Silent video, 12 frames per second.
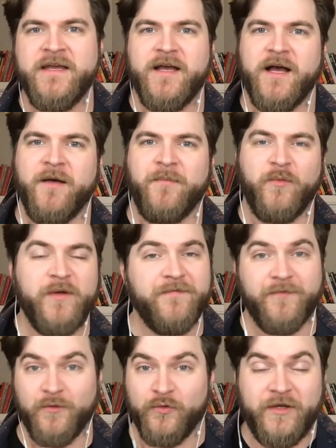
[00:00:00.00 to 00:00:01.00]
but
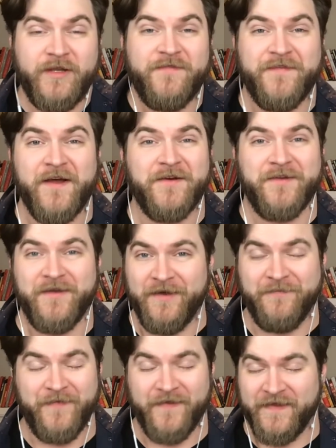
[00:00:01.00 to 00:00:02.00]
we've really found
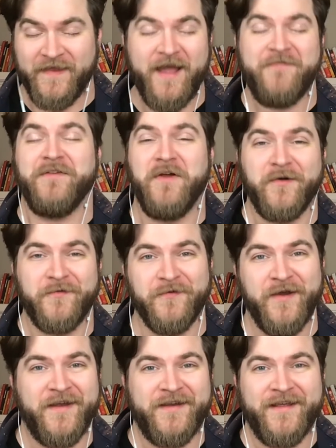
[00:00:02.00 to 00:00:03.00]
a lifelong friend